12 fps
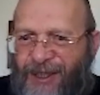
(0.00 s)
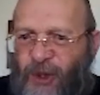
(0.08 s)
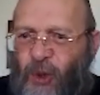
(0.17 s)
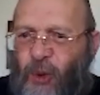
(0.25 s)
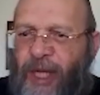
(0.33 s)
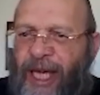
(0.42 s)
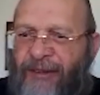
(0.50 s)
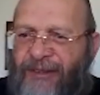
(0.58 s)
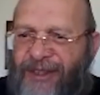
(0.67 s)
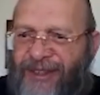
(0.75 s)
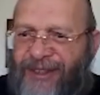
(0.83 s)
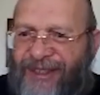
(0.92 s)
Do we
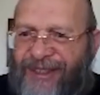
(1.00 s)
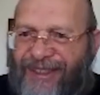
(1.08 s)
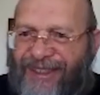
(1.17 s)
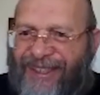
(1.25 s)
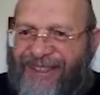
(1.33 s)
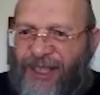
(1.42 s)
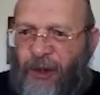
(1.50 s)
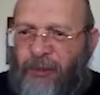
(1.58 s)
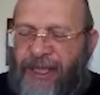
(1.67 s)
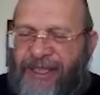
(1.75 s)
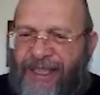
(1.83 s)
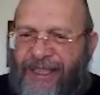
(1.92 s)
have this
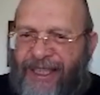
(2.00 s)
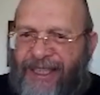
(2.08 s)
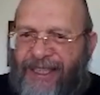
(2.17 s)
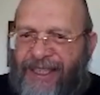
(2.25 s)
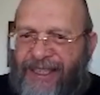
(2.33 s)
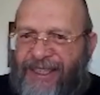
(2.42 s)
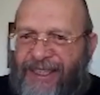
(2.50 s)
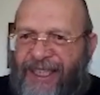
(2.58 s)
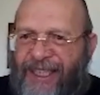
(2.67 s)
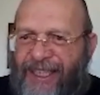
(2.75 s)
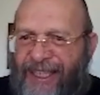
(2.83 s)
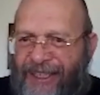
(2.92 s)
complex analyticity
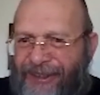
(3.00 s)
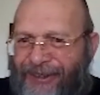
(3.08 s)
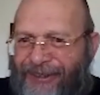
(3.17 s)
here